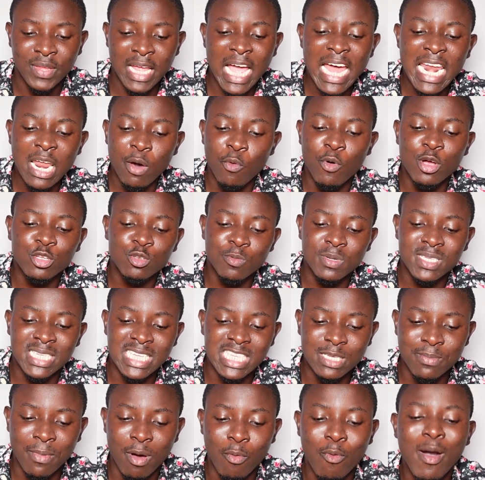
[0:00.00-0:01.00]
And I was
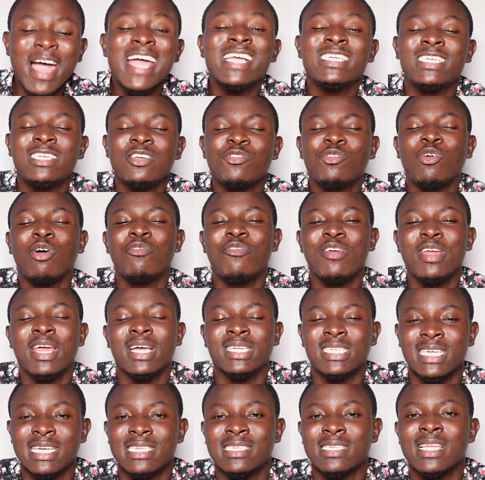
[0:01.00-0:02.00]
business about why is she covering
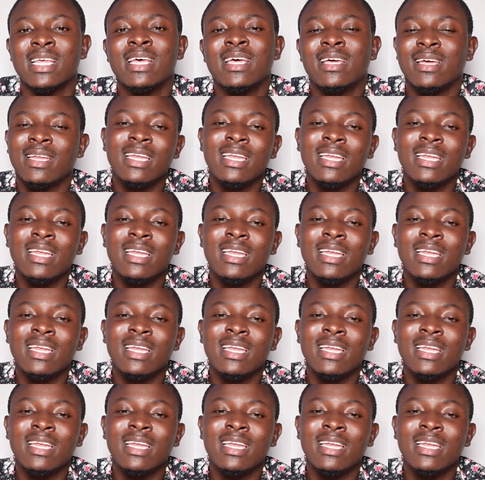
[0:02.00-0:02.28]
her chest?